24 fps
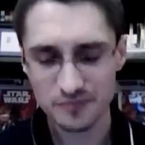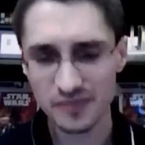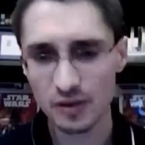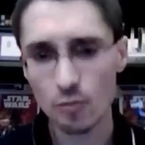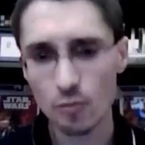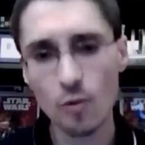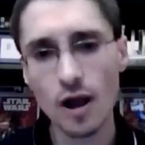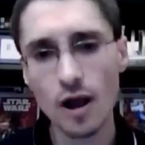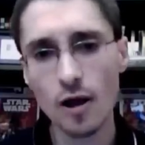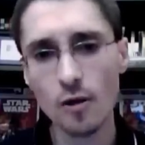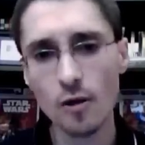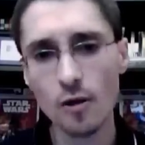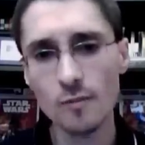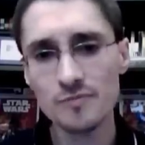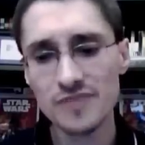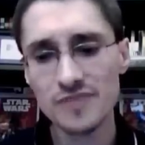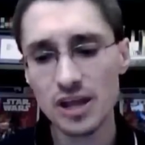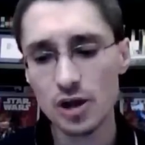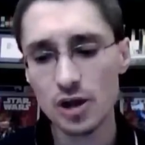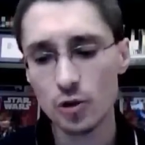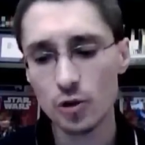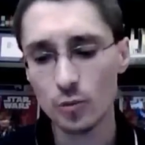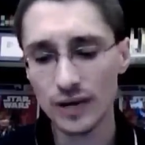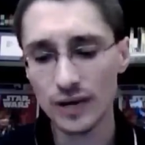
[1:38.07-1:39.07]
Well,
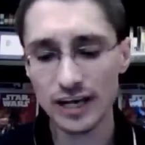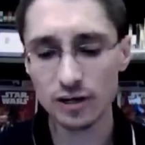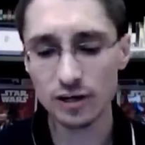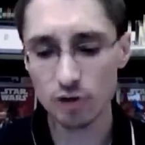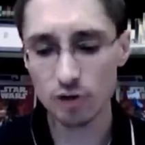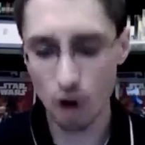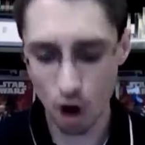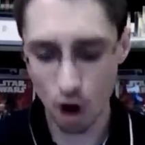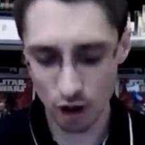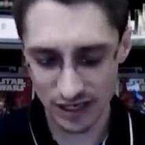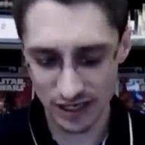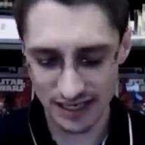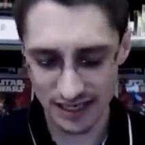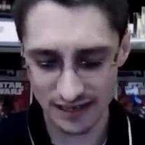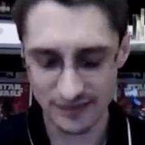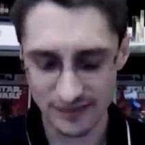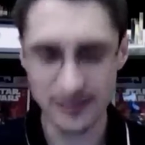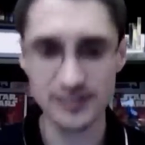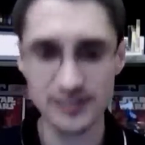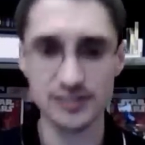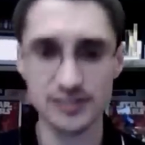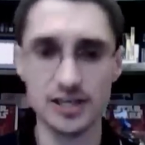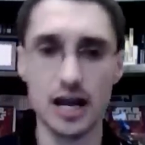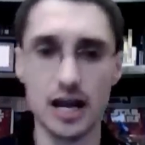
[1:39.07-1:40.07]
we get her art again
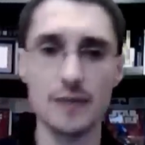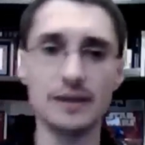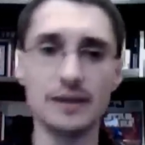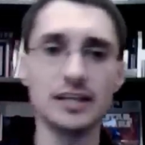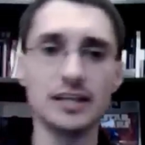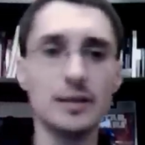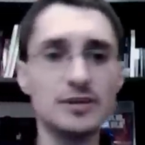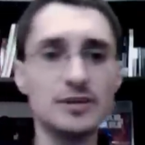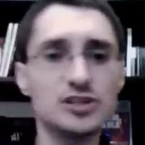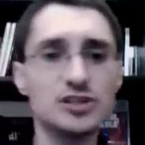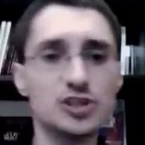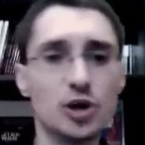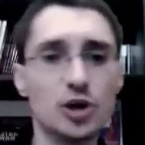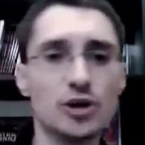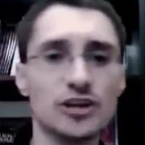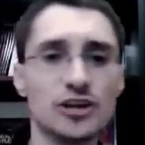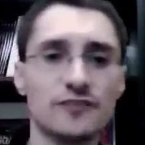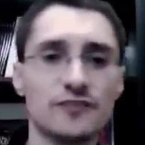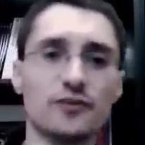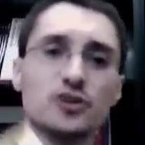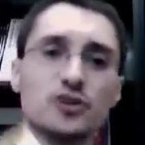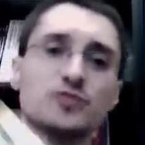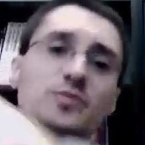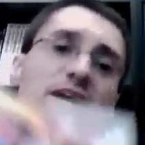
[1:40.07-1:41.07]
this time, and let me show you the
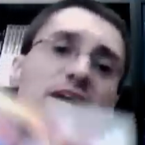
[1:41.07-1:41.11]
first